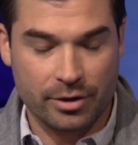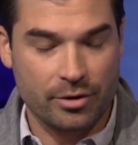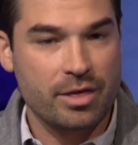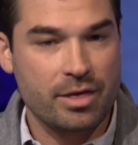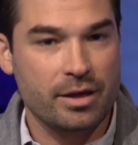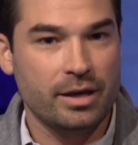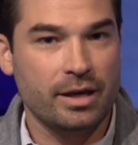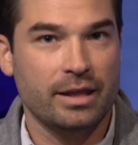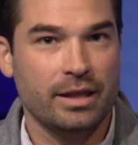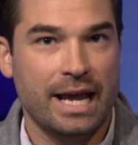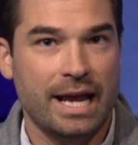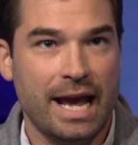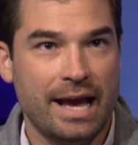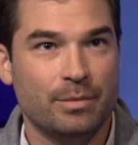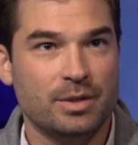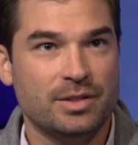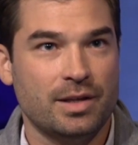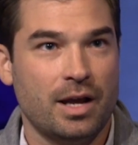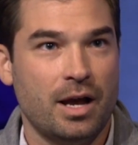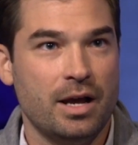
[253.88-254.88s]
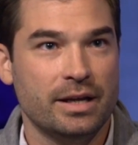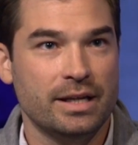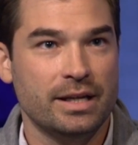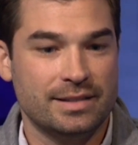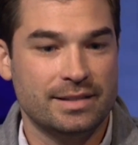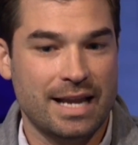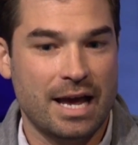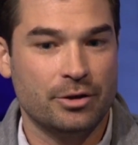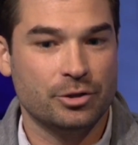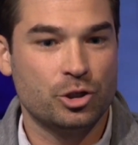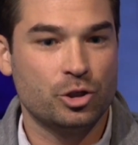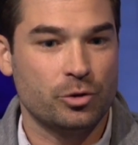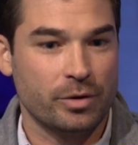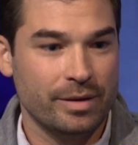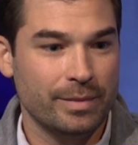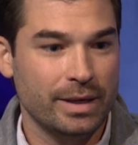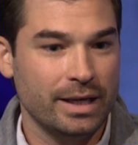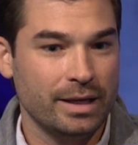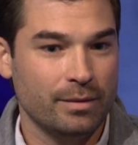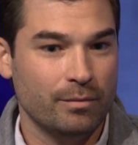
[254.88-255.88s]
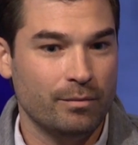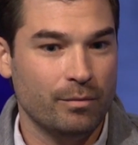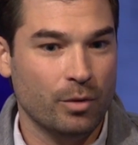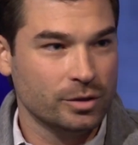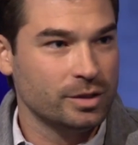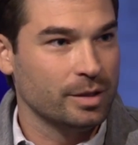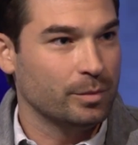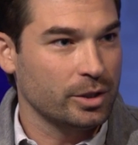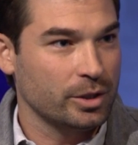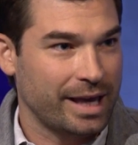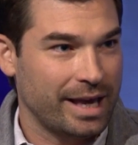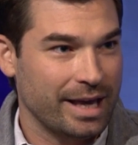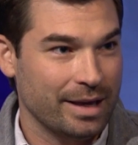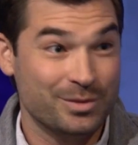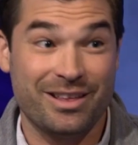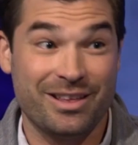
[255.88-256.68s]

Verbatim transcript: you're thinking that Amazon is now streaming multiple games,